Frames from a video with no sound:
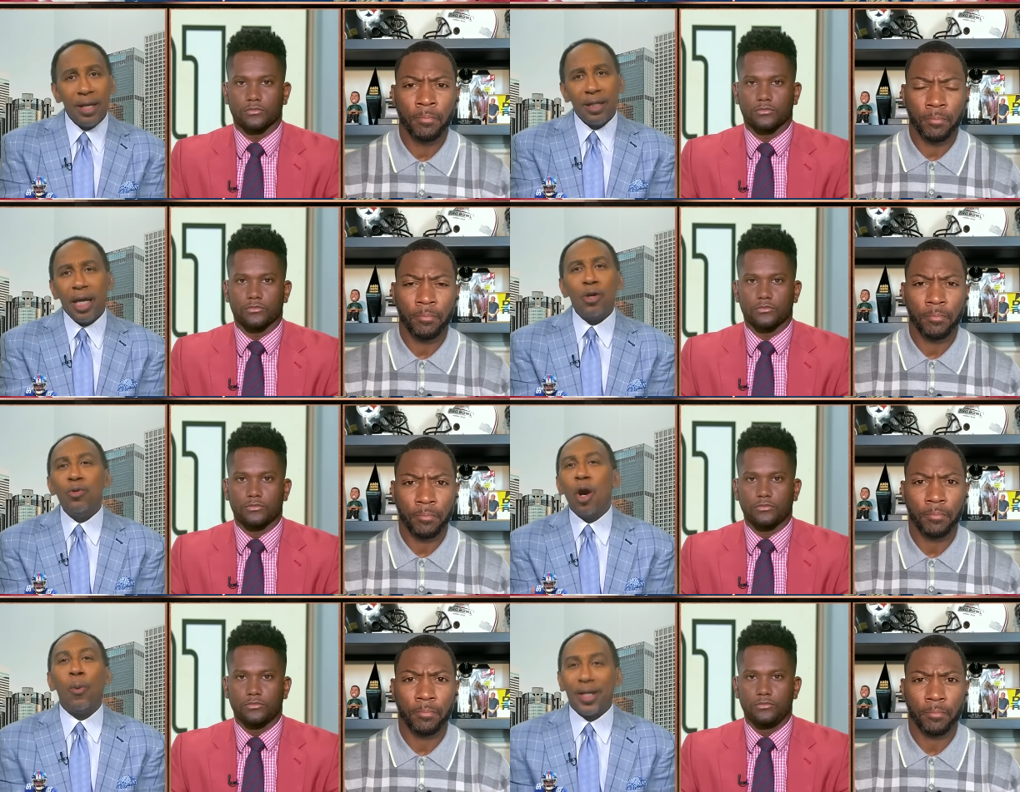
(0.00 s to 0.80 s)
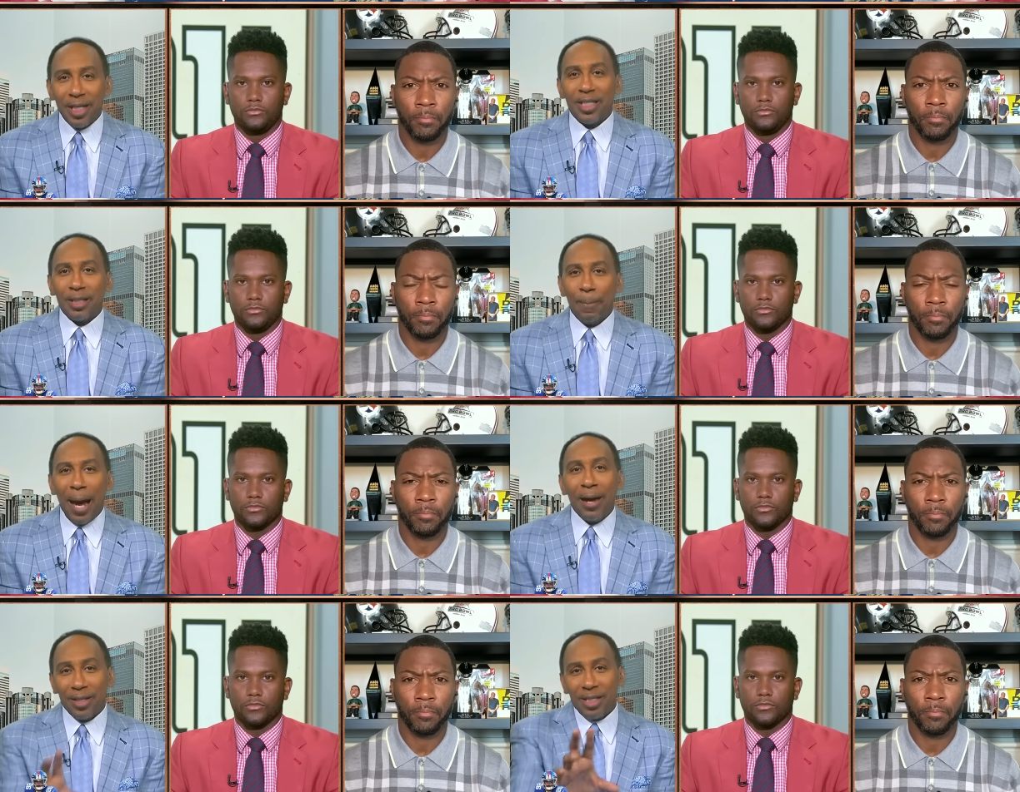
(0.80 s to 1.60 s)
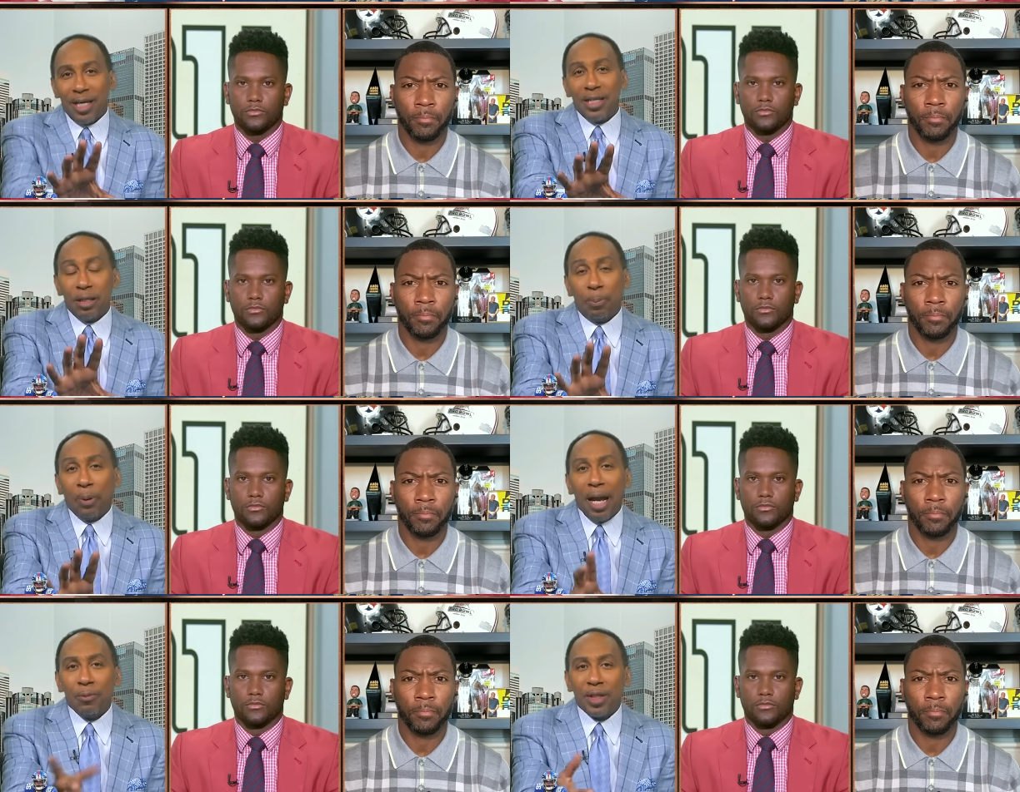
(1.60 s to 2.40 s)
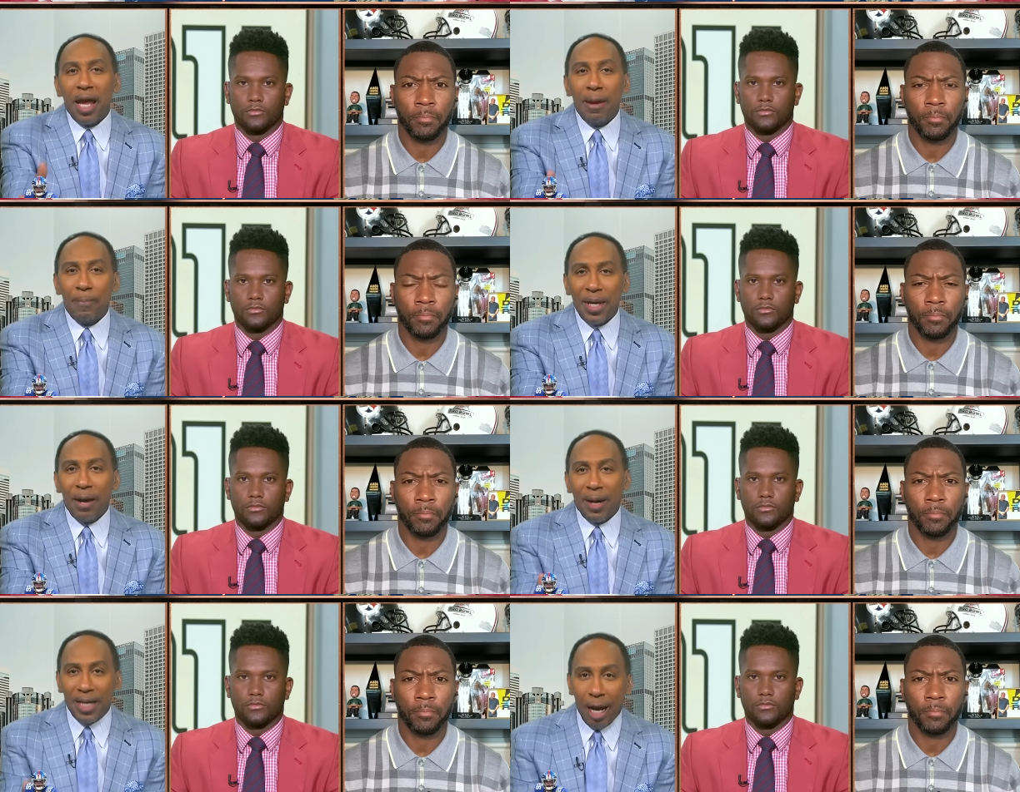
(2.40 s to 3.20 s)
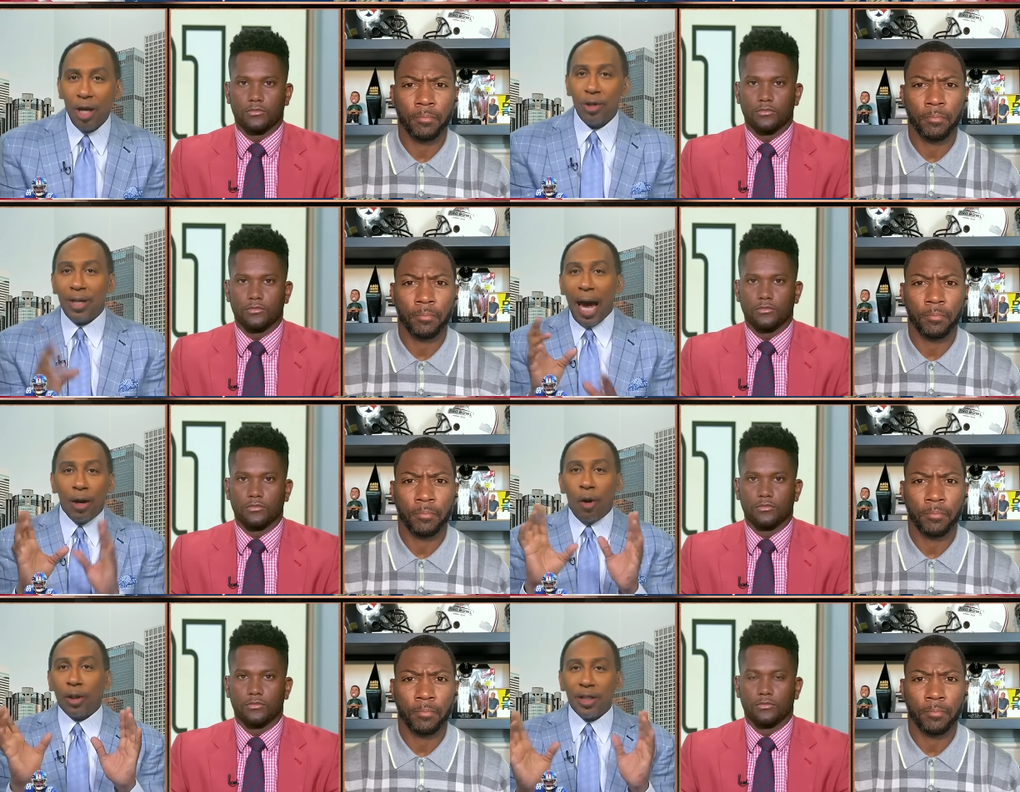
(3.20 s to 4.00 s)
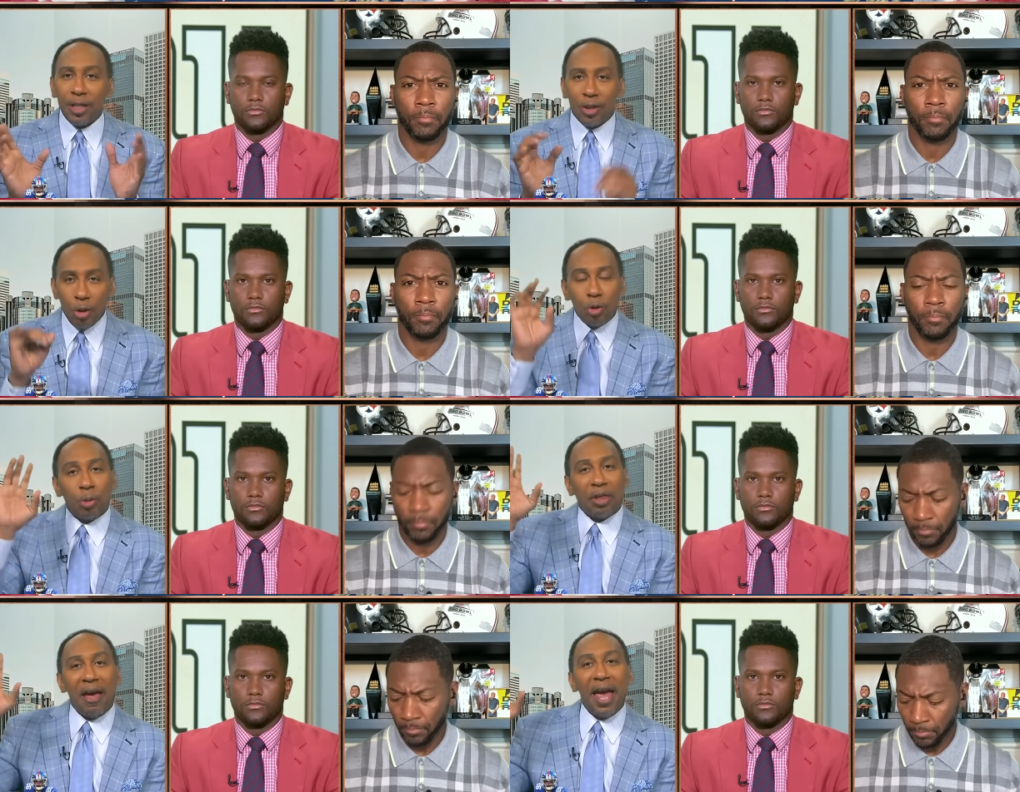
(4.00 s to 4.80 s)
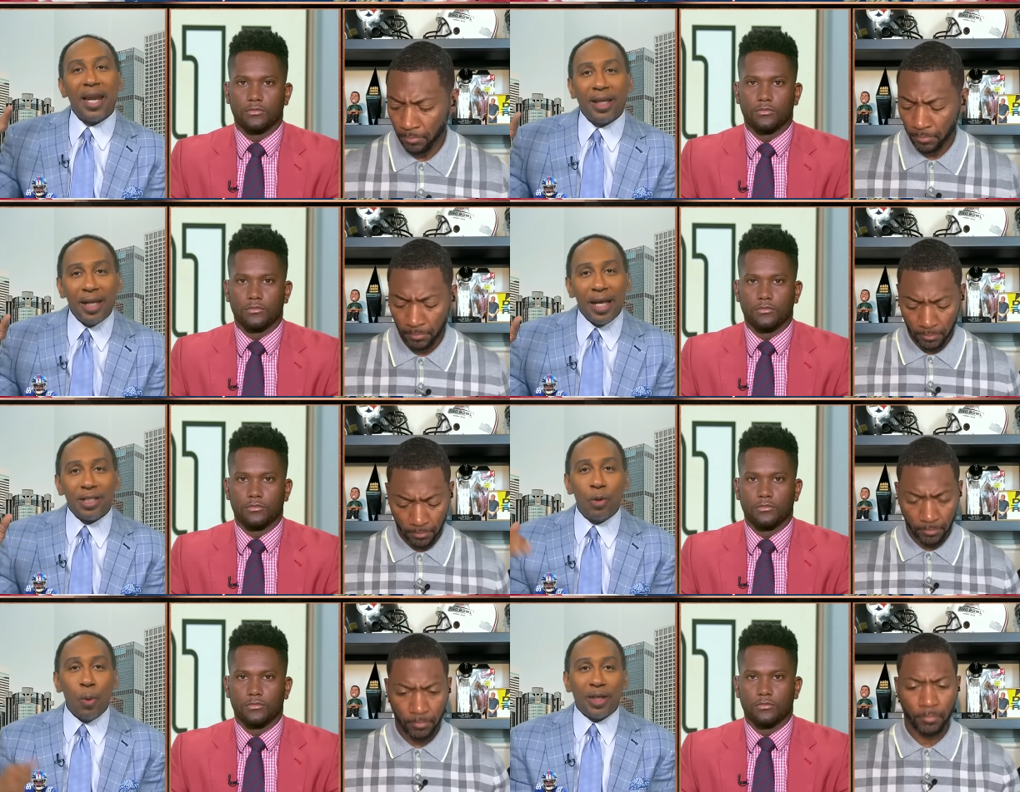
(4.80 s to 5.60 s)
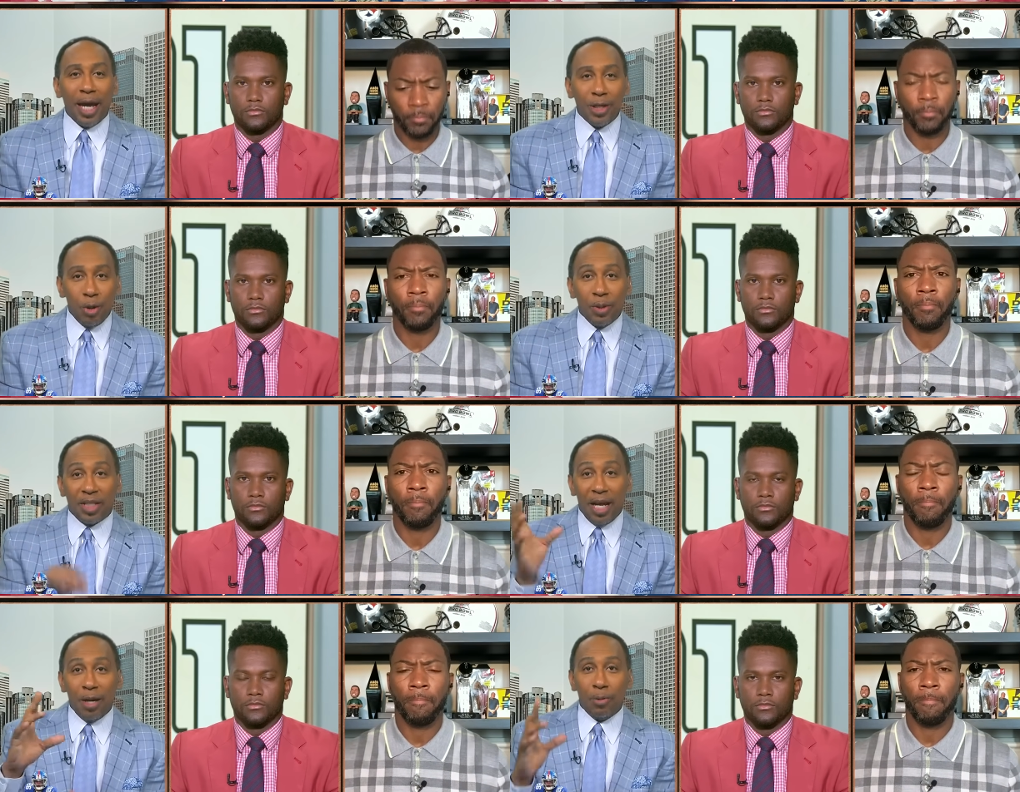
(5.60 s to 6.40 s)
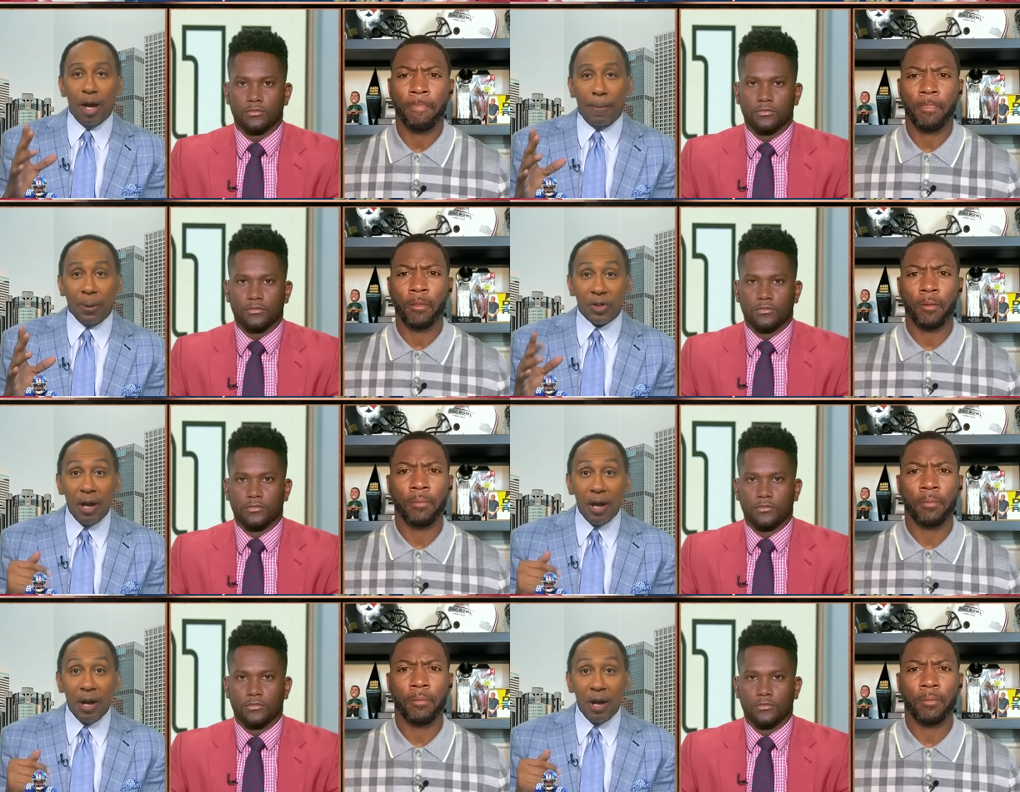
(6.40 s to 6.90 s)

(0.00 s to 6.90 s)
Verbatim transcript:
Speaker 1: Then you know what this is about. This is a problem with the NBA right now. You got all of these dudes with their analytics, and what they do is they know numbers.